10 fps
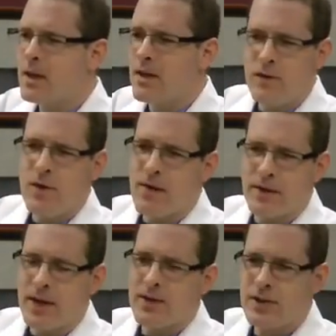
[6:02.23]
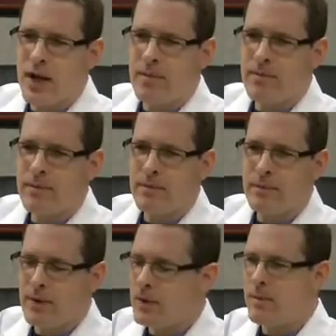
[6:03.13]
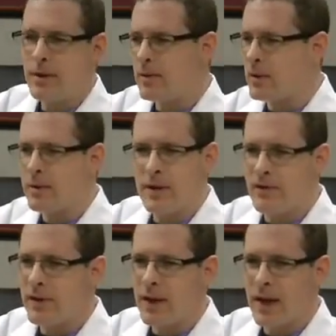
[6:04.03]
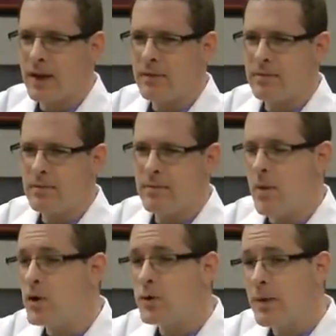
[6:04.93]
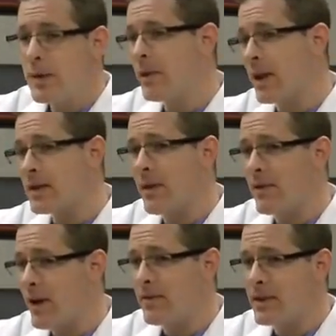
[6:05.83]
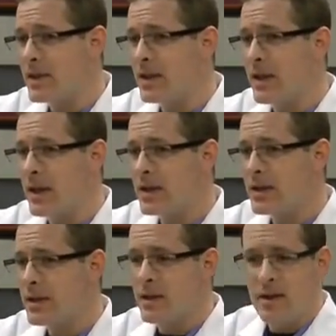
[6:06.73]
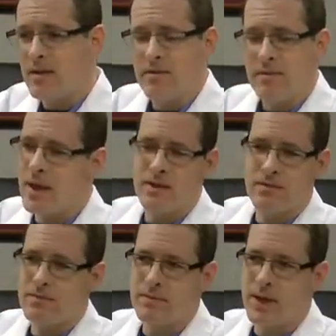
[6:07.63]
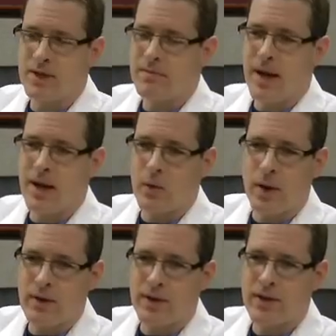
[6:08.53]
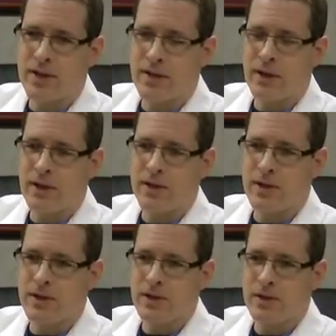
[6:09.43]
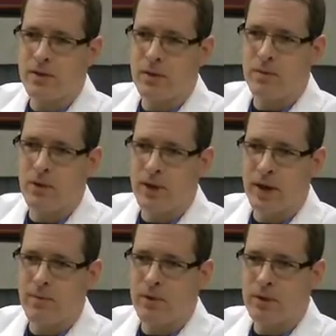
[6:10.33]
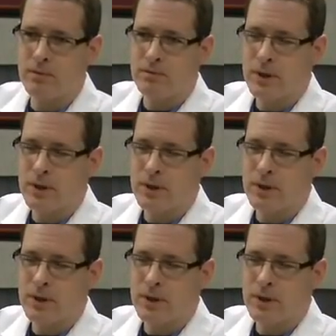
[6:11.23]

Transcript: If you have a desk job, you go back to work when you feel like it. Most people, that's about five to 10 days, and it doesn't matter whether it's single incision or multi-port.